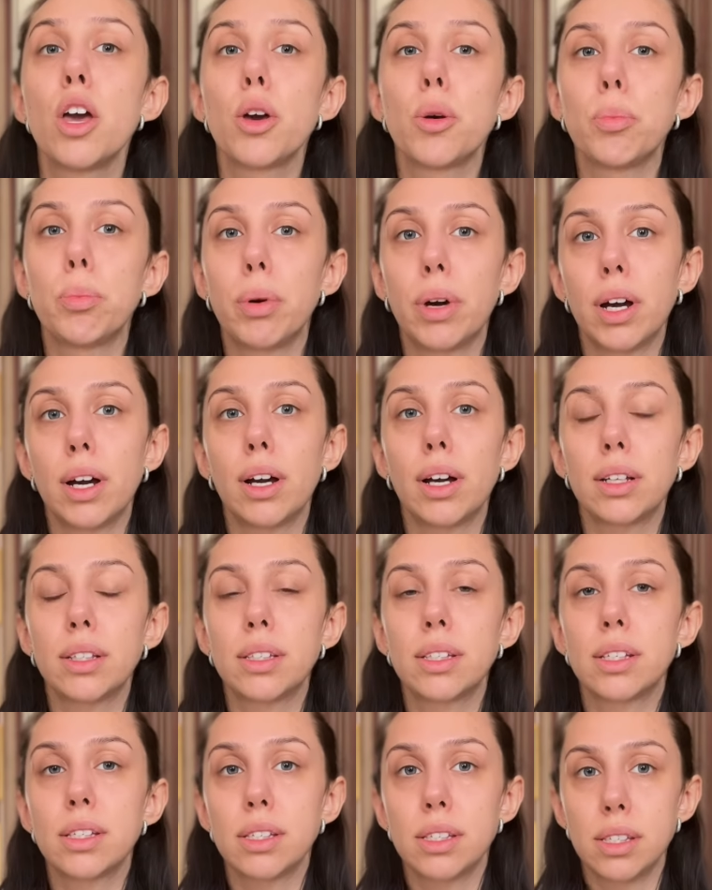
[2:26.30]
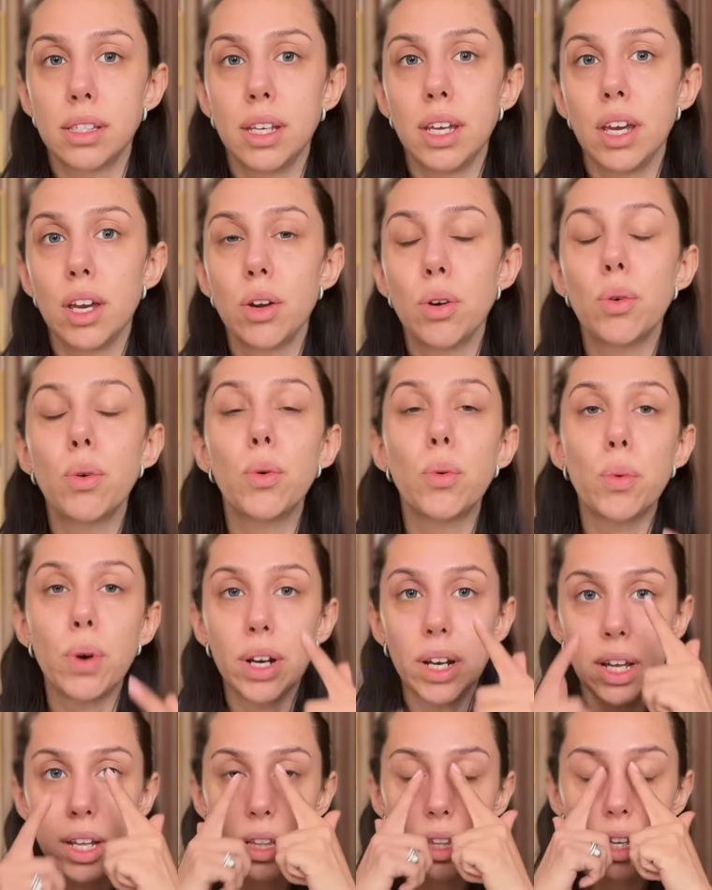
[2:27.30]
but still
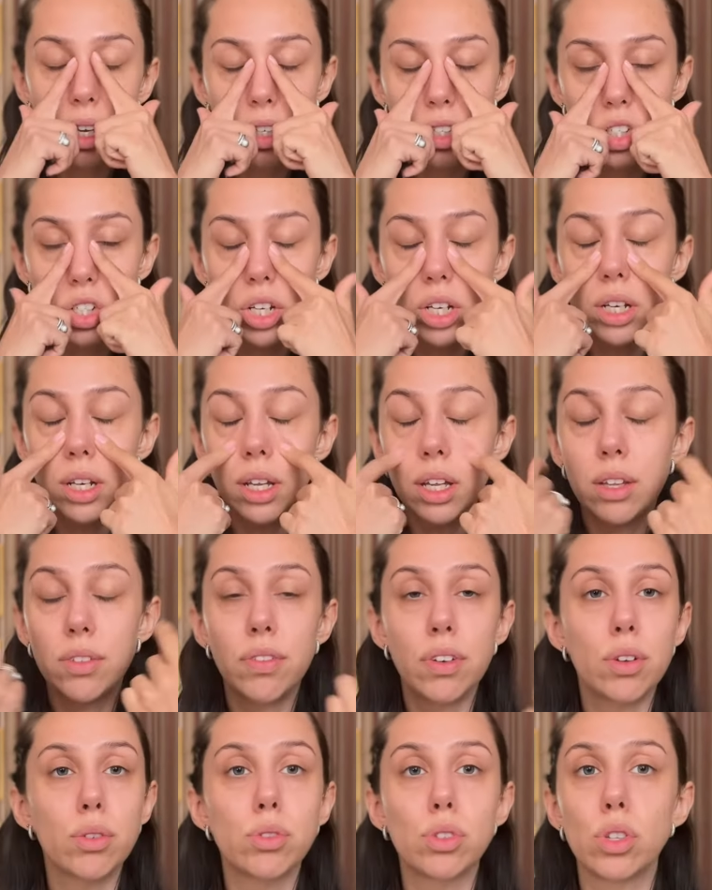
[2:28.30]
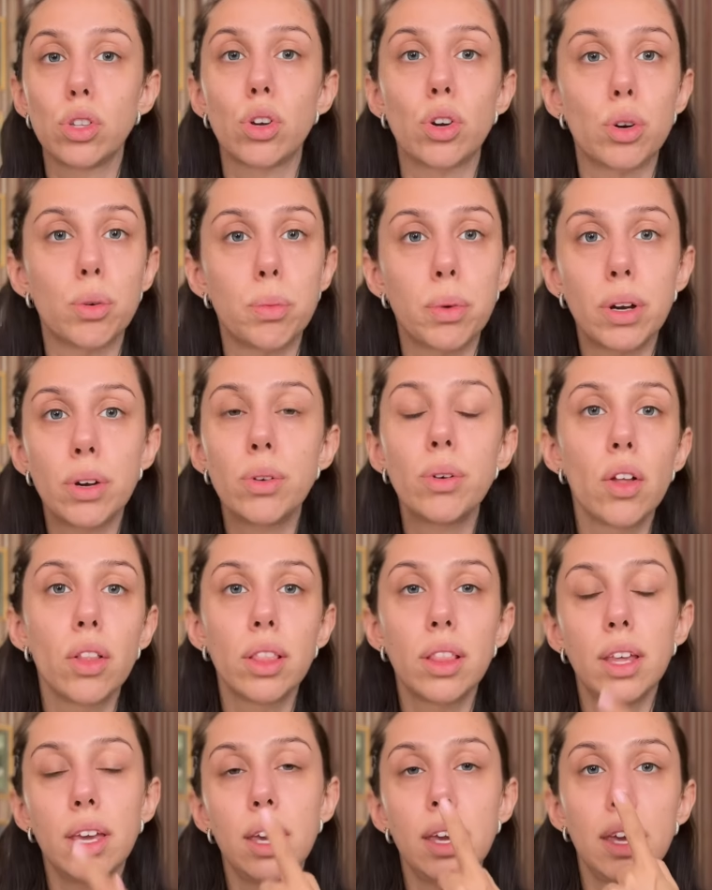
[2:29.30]
when I touch it, it feels normal.
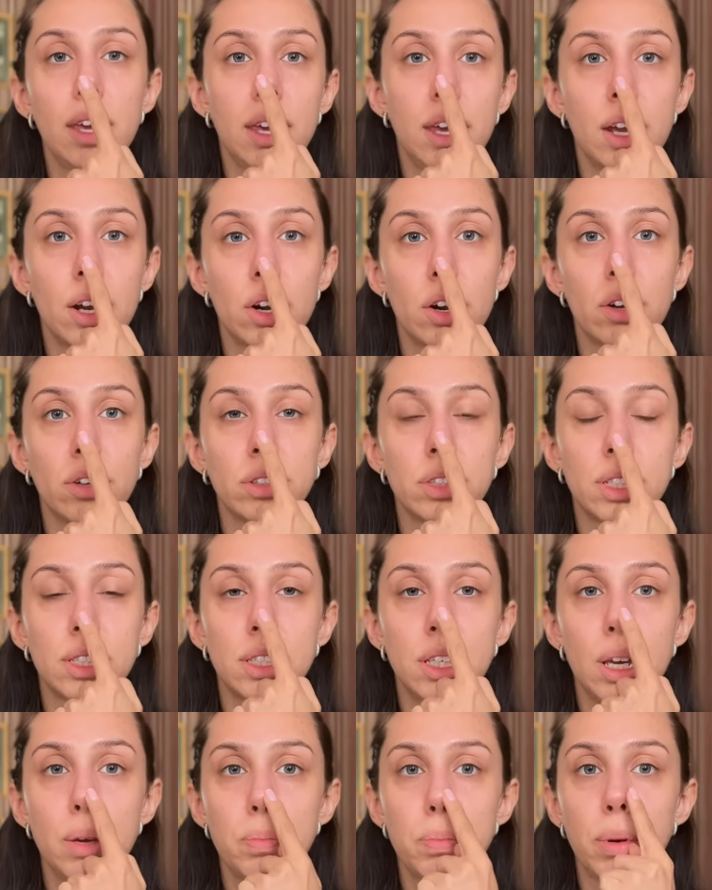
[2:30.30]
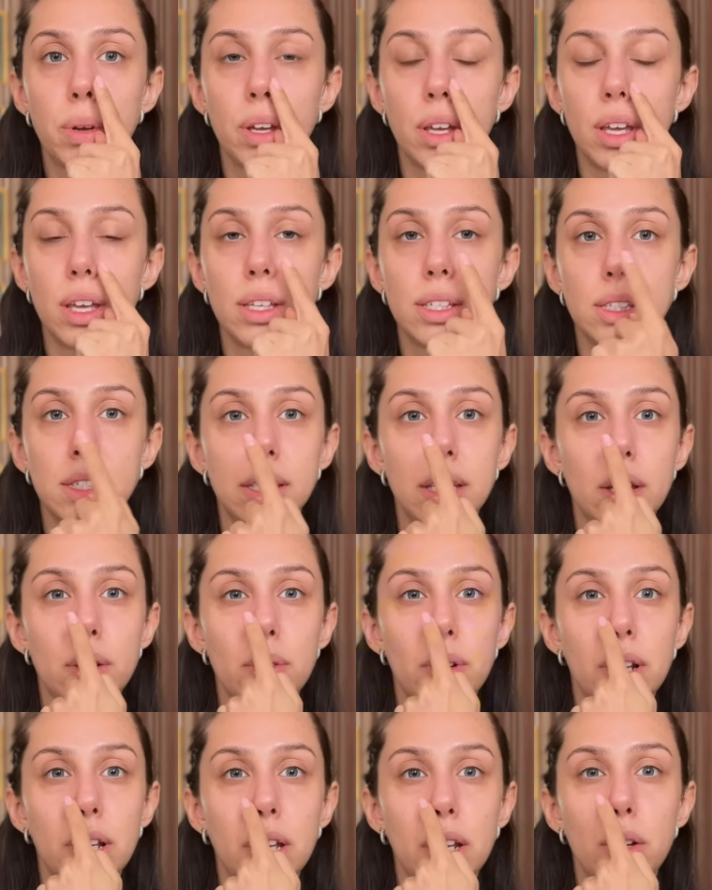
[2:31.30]
Only here on the tip is
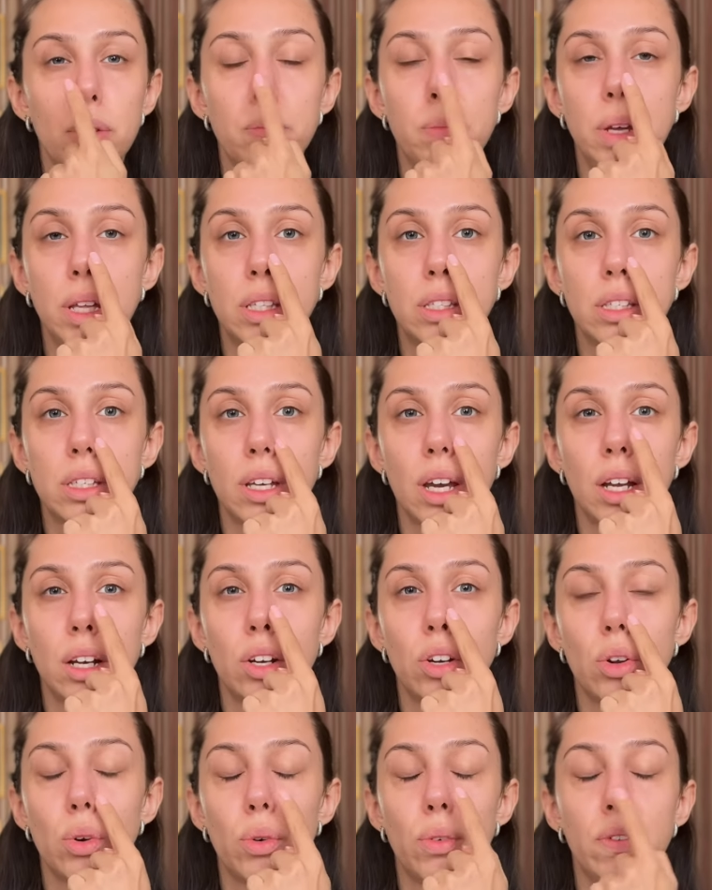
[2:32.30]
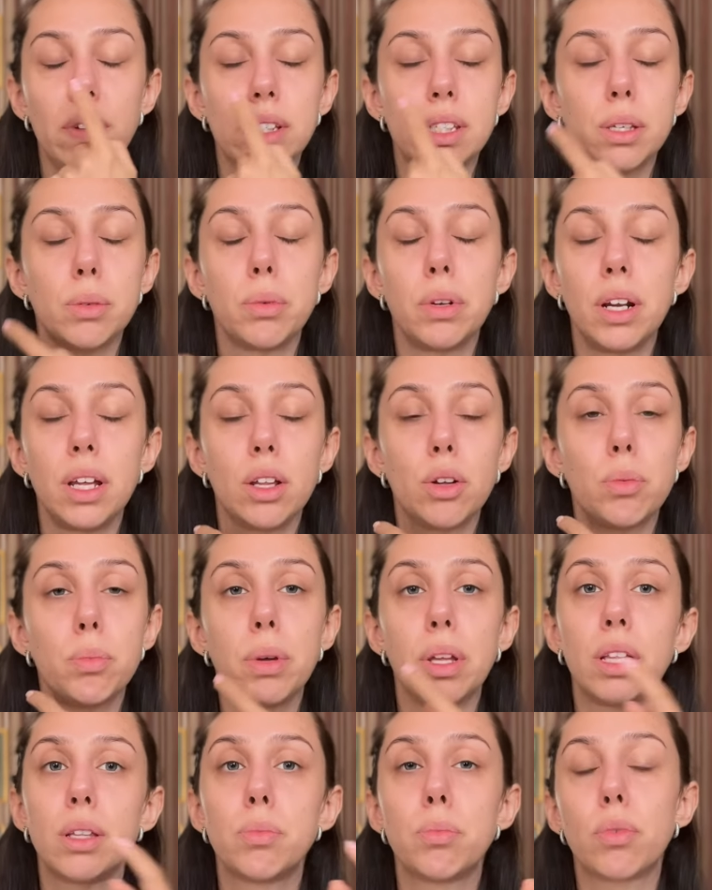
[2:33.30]
still a little bit, I don't know if it's a little
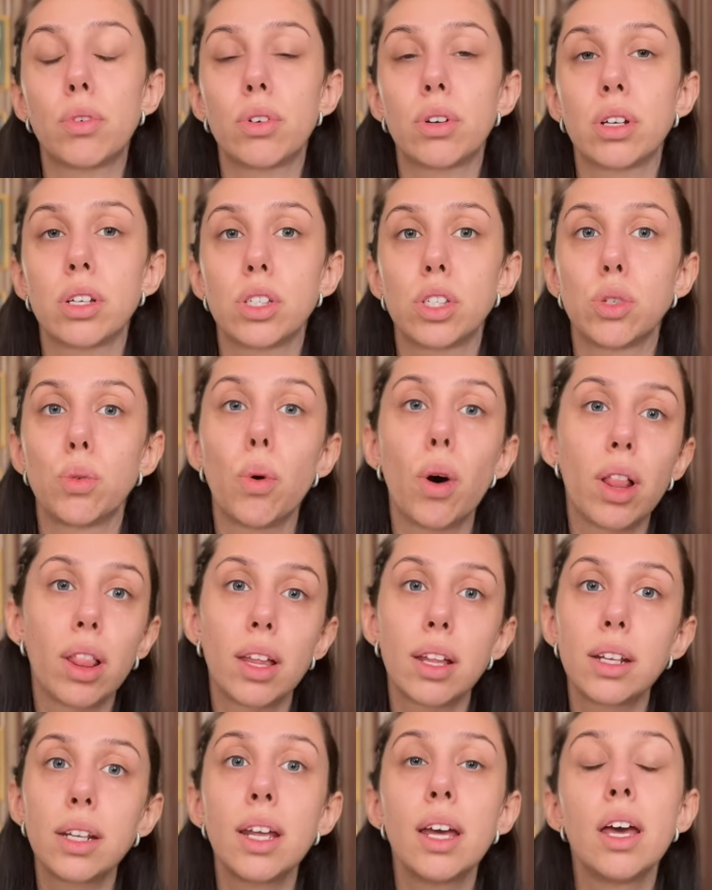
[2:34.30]
bit more swollen.